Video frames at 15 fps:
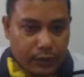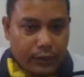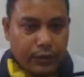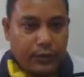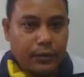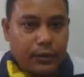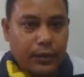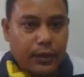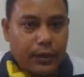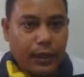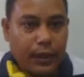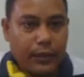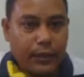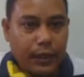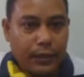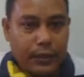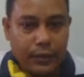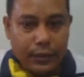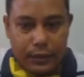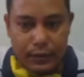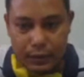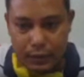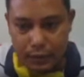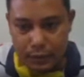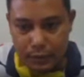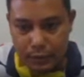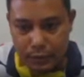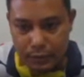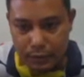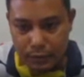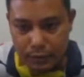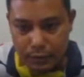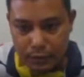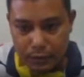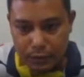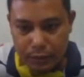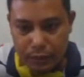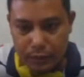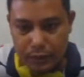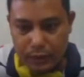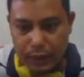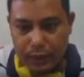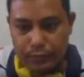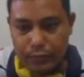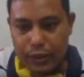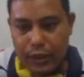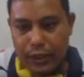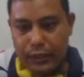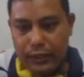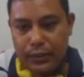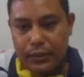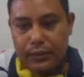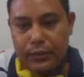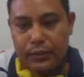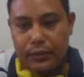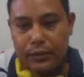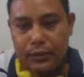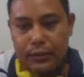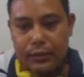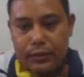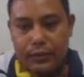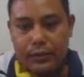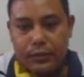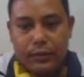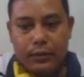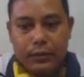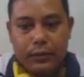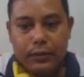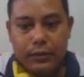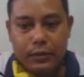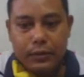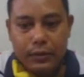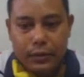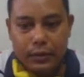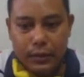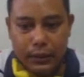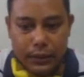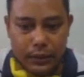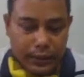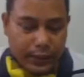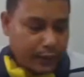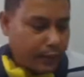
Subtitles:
You can write like this. It comes like this. Integral.